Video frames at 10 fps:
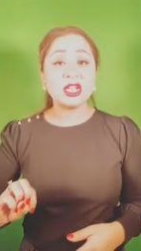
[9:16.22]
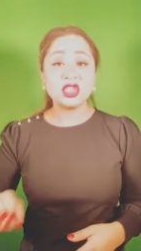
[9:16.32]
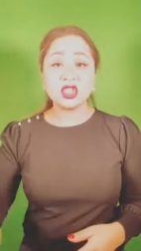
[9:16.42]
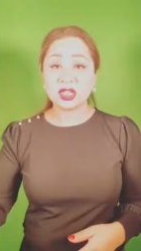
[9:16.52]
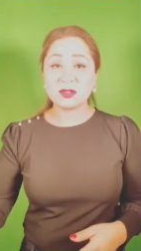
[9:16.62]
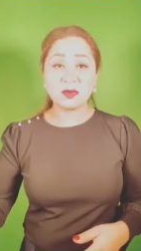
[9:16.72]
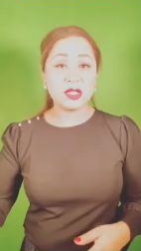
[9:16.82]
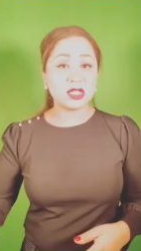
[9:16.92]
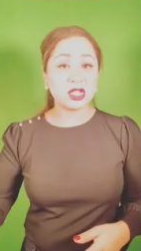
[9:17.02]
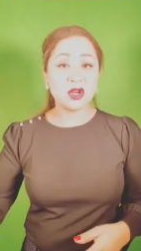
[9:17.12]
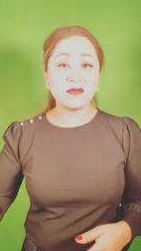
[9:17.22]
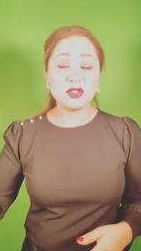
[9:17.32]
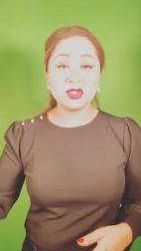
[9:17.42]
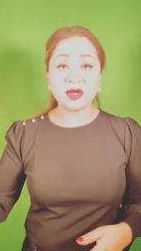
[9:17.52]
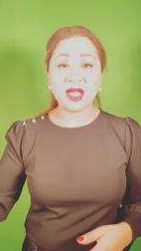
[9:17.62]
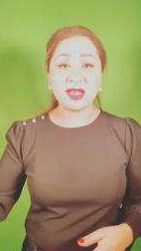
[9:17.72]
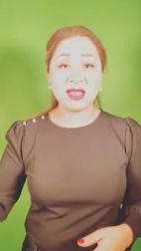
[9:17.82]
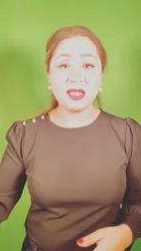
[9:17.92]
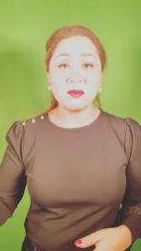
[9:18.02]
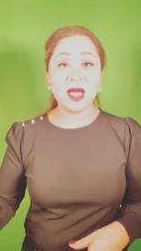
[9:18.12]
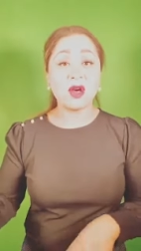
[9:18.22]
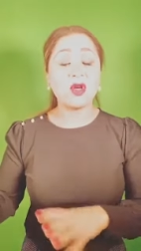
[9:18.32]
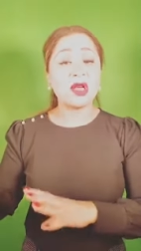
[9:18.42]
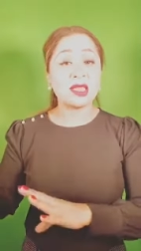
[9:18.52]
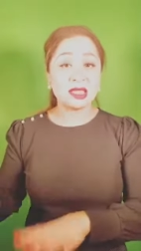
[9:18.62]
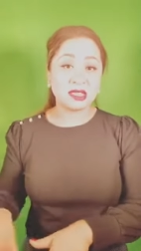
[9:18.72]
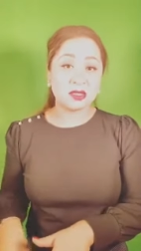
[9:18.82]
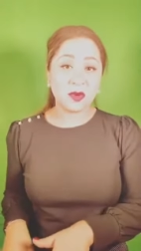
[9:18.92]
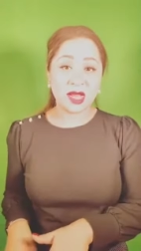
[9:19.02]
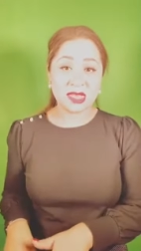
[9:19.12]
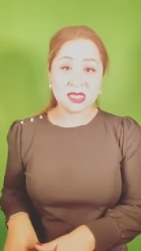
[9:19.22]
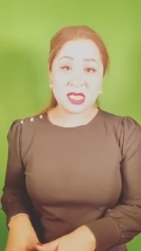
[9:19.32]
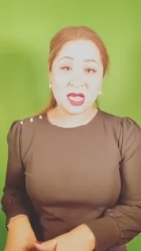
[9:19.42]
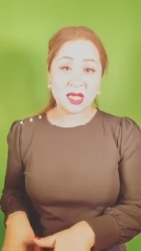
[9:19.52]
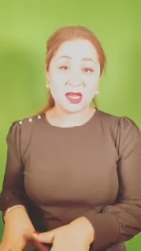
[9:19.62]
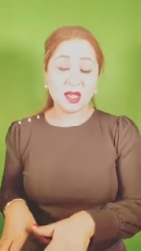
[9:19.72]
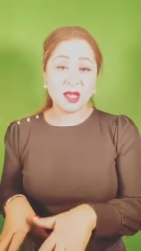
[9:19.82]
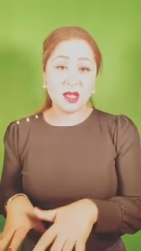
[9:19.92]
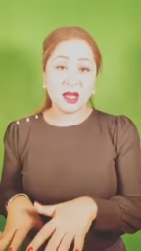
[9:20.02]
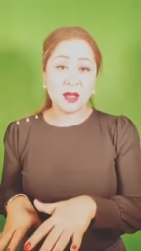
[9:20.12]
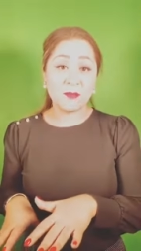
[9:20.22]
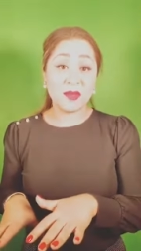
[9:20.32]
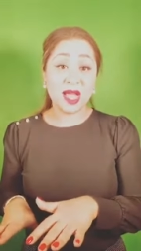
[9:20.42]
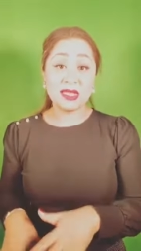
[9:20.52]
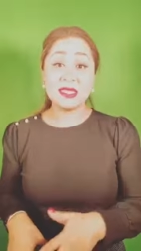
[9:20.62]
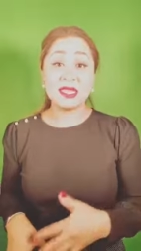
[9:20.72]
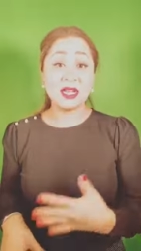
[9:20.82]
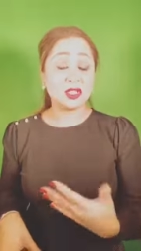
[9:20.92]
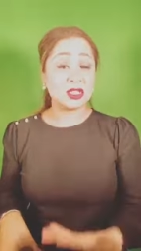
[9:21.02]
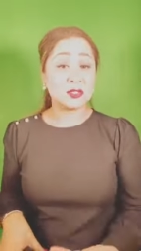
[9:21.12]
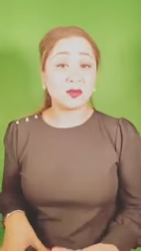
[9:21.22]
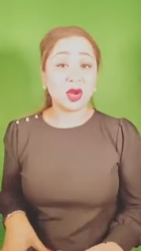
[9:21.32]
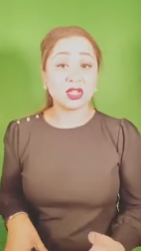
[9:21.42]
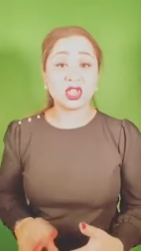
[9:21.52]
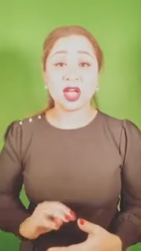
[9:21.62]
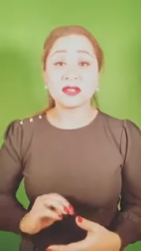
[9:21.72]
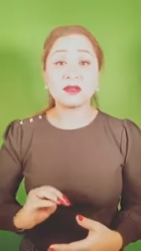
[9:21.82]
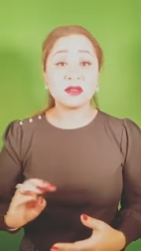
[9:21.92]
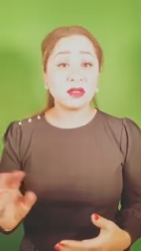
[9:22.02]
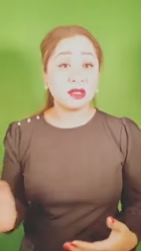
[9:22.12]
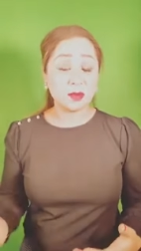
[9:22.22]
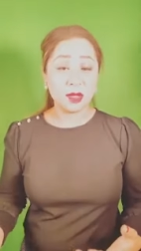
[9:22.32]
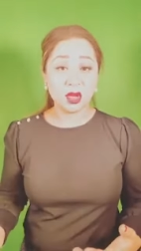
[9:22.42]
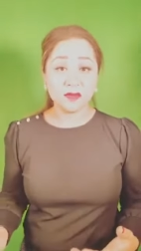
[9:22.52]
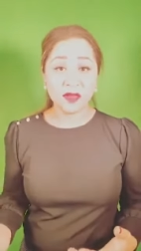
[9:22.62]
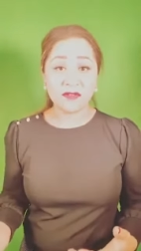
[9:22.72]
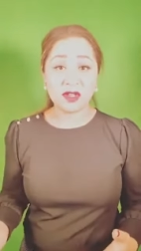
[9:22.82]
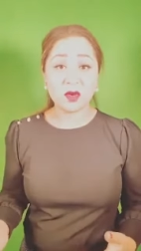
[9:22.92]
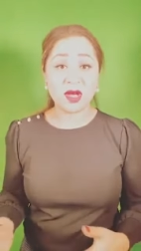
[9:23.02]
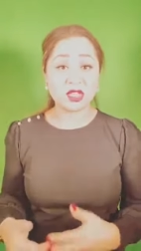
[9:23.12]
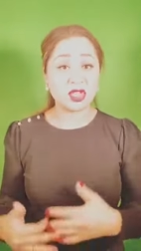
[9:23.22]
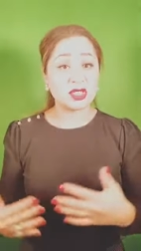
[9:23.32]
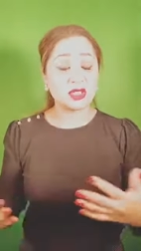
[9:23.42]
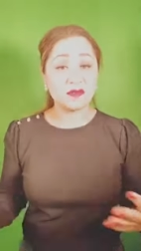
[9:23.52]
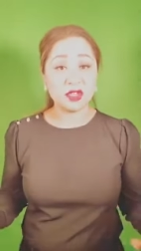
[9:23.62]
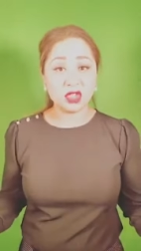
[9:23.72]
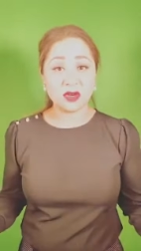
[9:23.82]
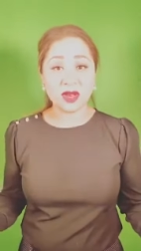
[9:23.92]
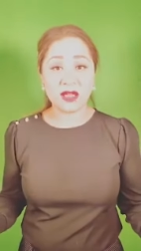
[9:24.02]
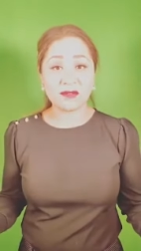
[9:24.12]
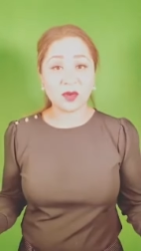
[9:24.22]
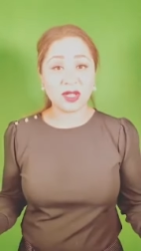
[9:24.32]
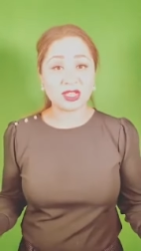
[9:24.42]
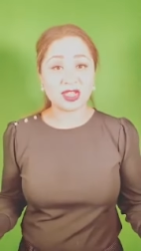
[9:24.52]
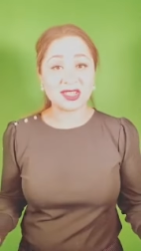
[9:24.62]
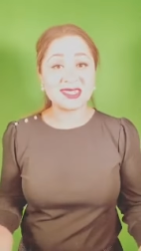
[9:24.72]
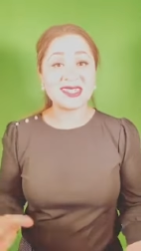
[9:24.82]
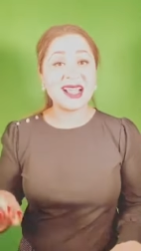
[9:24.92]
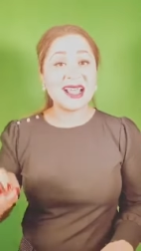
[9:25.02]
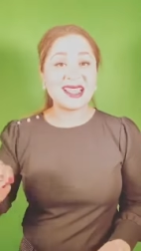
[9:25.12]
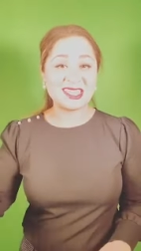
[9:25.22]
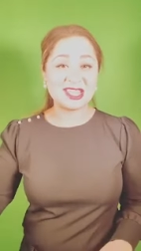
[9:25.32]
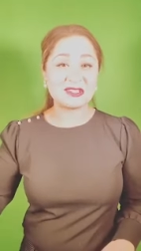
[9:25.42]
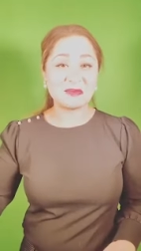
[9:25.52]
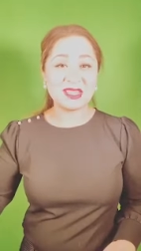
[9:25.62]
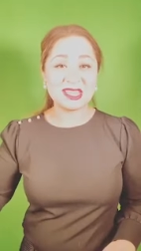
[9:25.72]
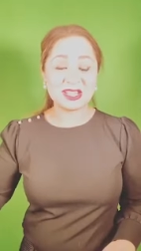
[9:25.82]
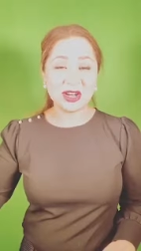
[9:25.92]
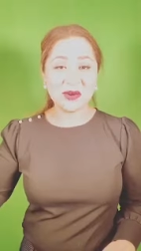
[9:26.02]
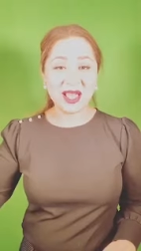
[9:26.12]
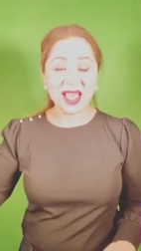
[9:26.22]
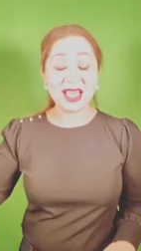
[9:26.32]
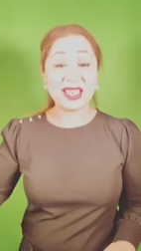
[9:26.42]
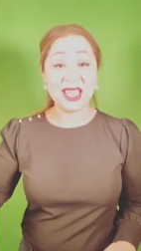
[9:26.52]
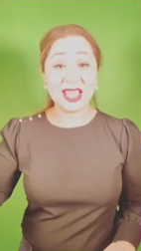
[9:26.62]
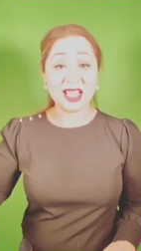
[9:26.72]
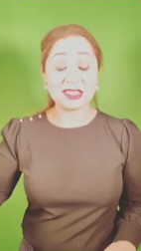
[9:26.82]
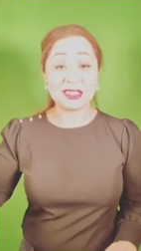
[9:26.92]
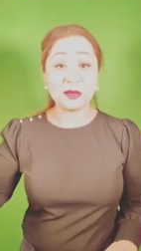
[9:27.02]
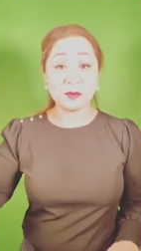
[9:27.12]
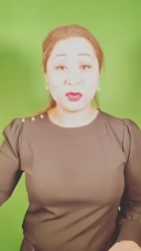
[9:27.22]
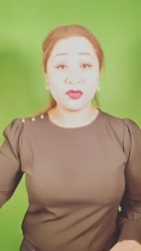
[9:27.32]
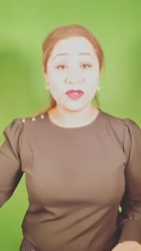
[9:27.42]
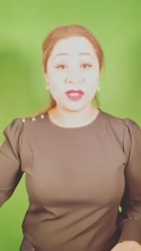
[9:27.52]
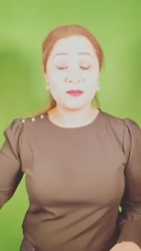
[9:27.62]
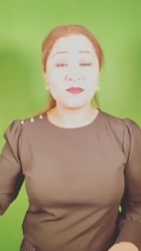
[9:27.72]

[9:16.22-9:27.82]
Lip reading: Just please know, if you do get an email, this is what I said I did under this project. Let me know if you have any questions. If you don't have questions, then just please go ahead and approve it.